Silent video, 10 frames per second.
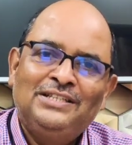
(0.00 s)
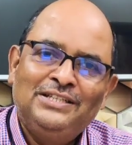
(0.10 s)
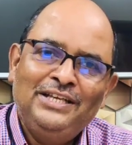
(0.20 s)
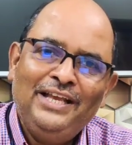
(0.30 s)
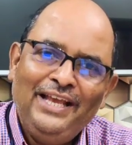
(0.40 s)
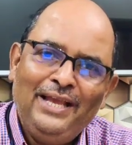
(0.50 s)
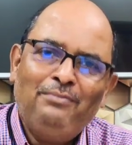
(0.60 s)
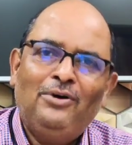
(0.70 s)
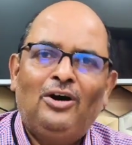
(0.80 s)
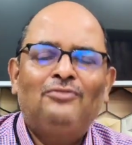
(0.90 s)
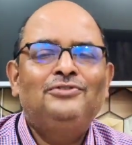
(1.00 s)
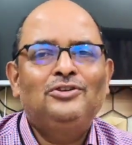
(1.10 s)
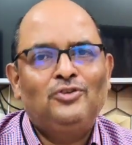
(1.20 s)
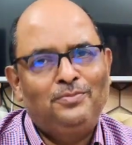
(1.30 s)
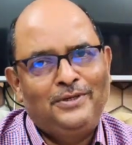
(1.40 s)
The aim of
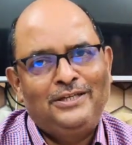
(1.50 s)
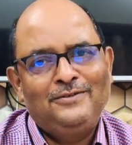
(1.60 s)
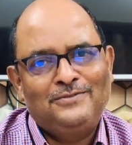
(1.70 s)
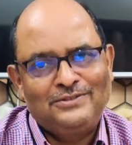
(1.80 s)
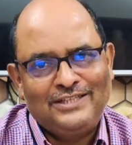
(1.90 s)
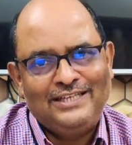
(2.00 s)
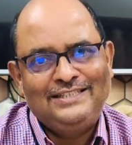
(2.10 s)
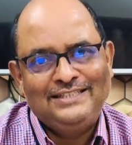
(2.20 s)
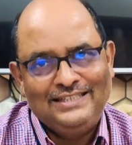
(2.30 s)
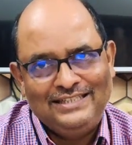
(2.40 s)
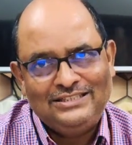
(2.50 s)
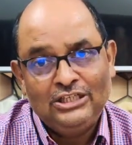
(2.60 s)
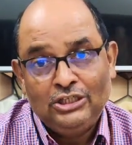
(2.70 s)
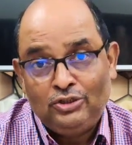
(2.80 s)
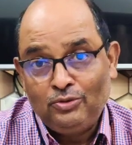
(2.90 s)
the cooperative society is